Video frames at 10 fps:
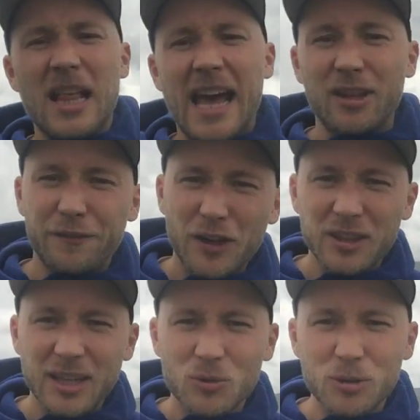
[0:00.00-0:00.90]
And the funny
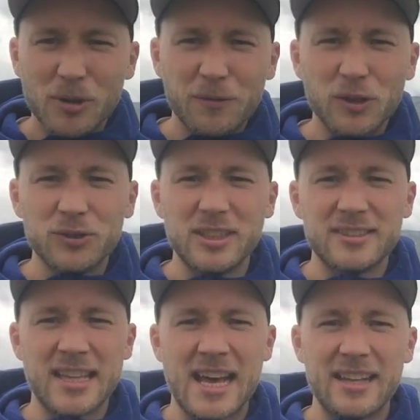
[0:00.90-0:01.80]
thing with the buffaloes is
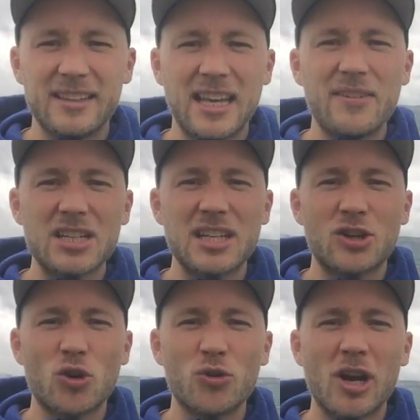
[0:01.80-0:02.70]
that they've actually grown